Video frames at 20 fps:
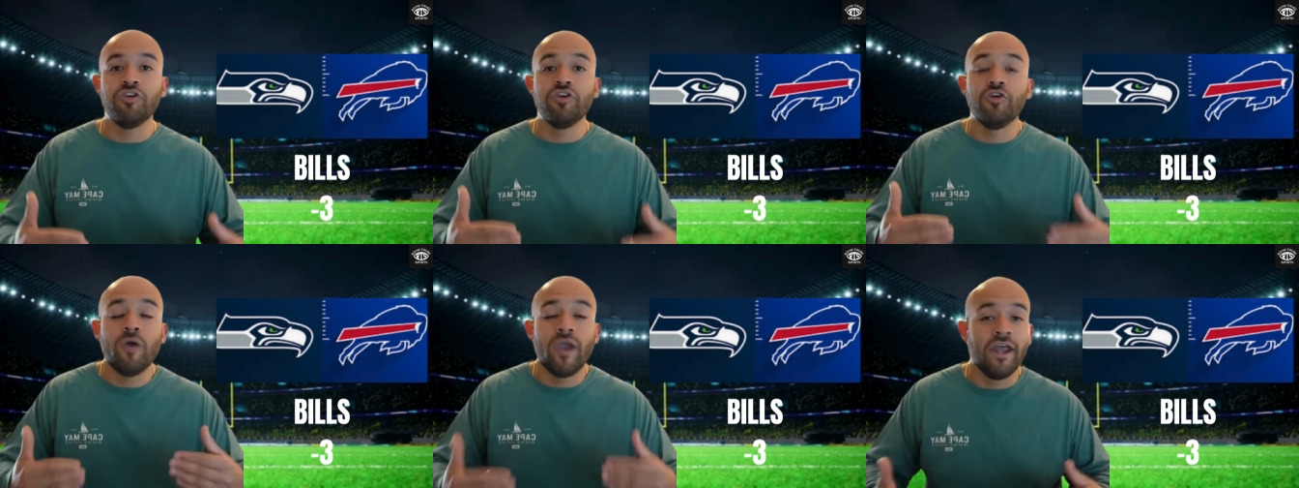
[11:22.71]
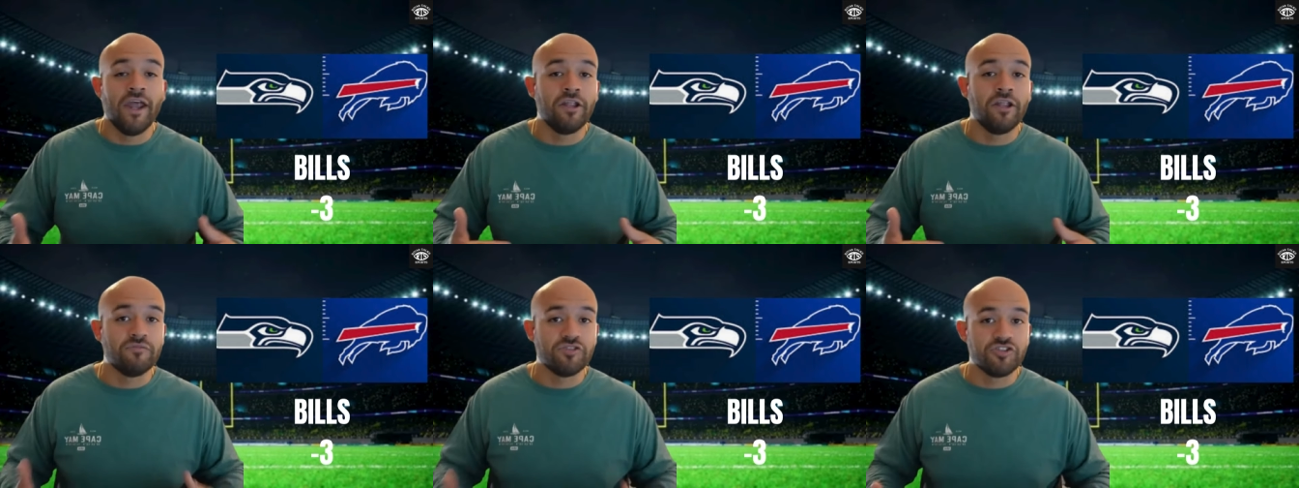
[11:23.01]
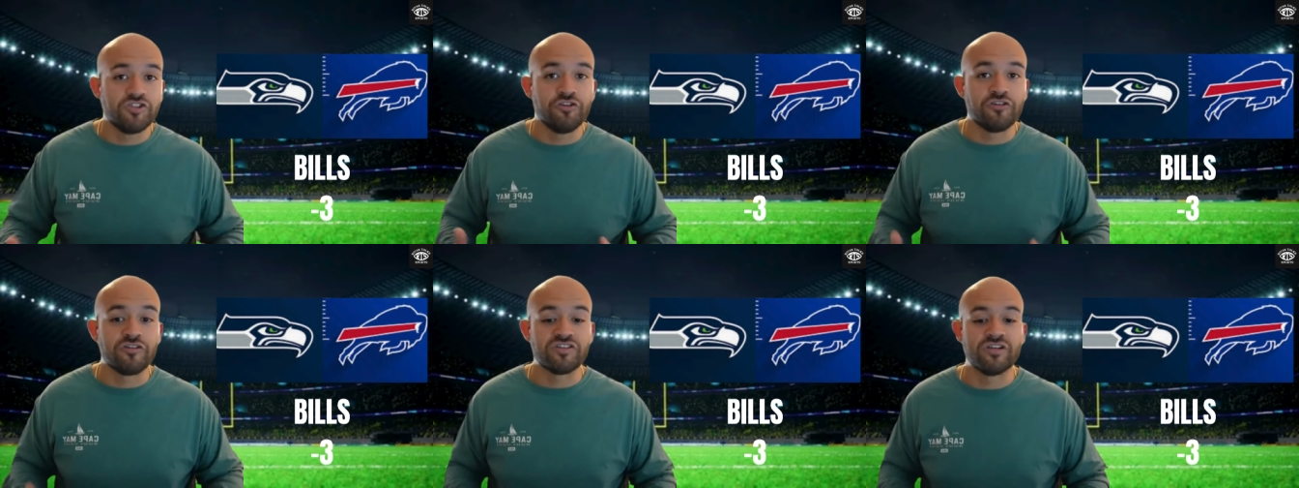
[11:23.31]
you end up
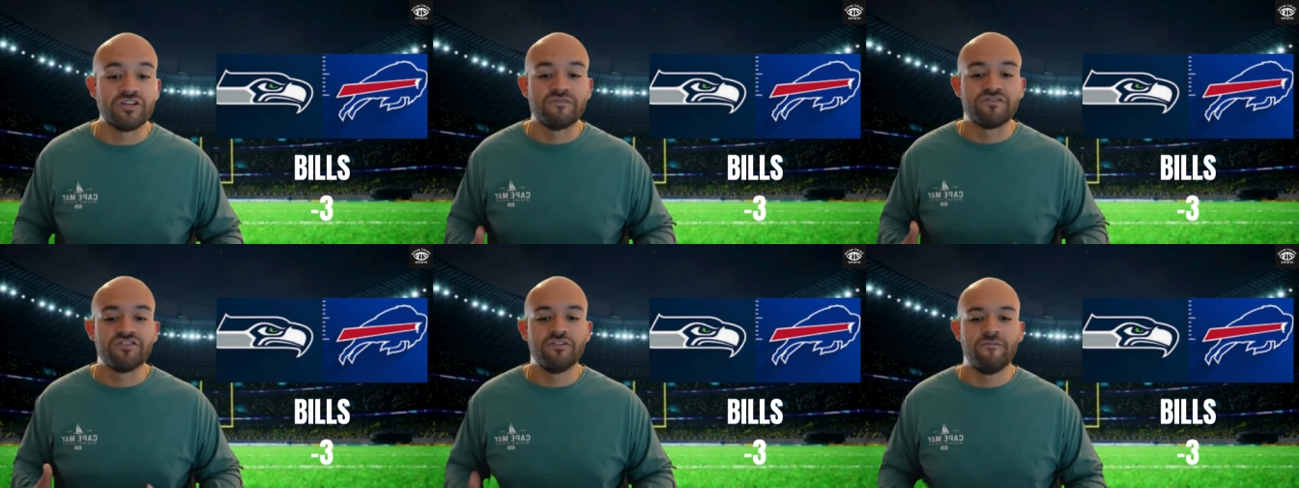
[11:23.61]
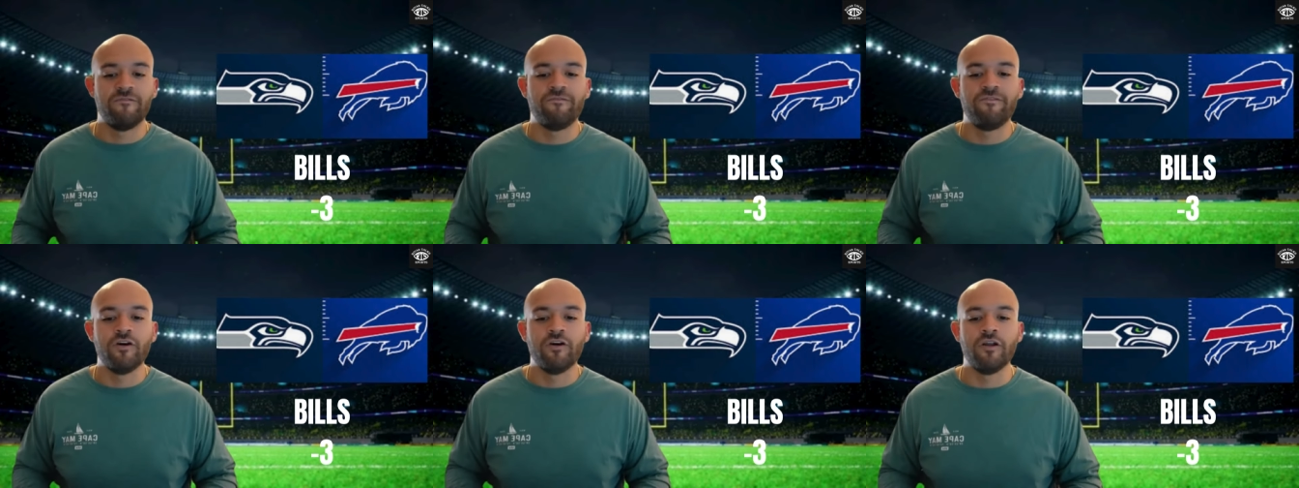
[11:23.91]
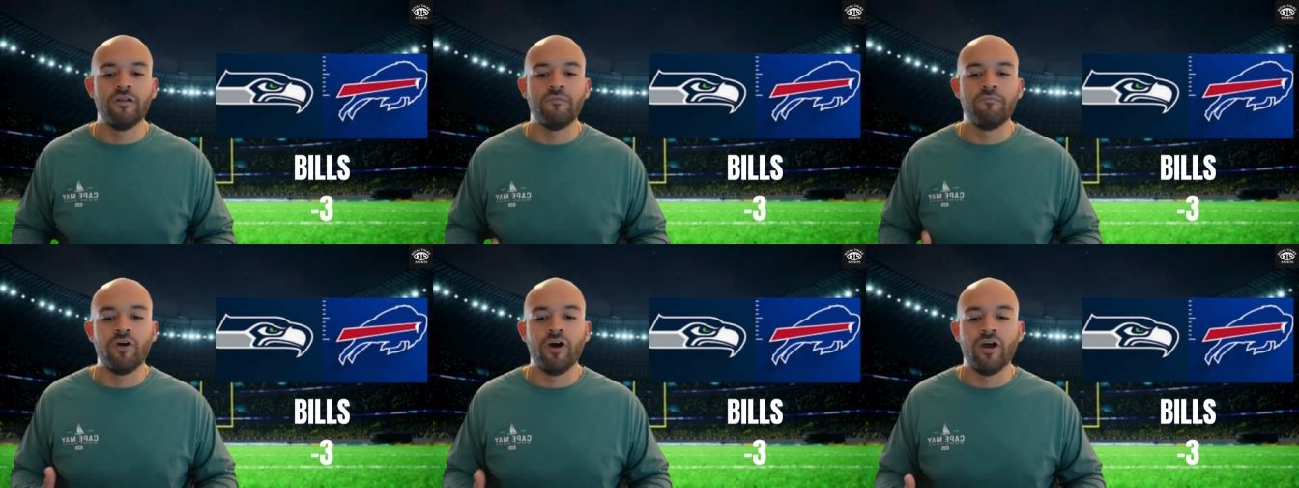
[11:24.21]
shooting yourselves in the
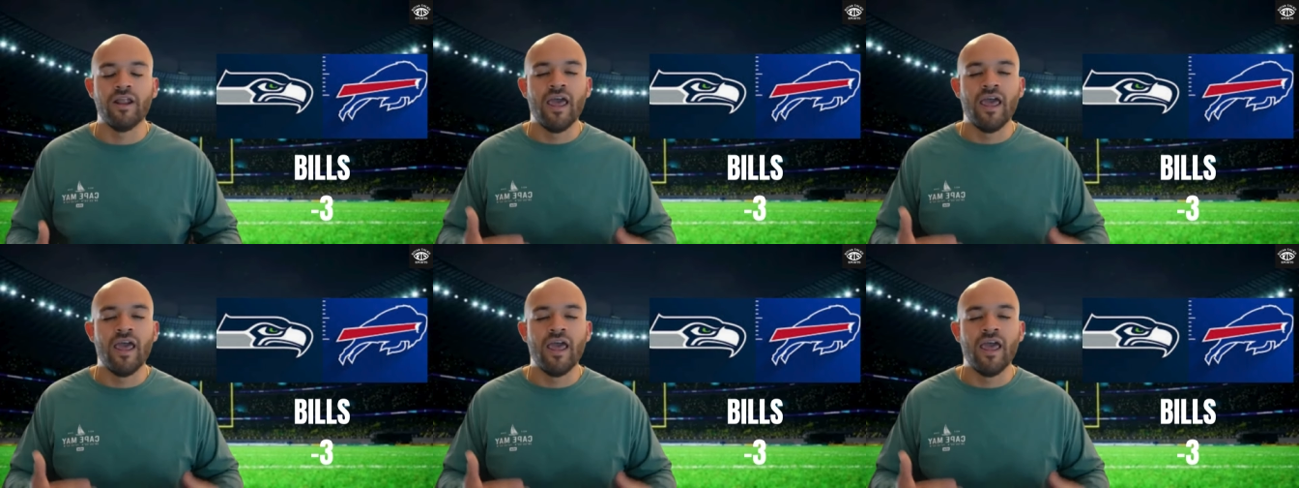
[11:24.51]
foot. But